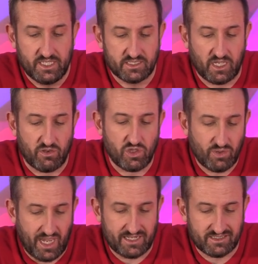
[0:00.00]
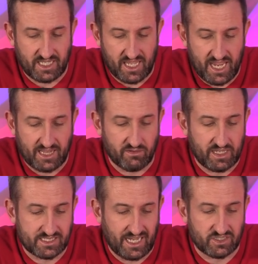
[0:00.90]
So you can see here that
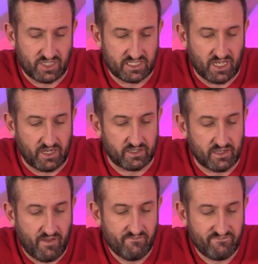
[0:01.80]
it's actually done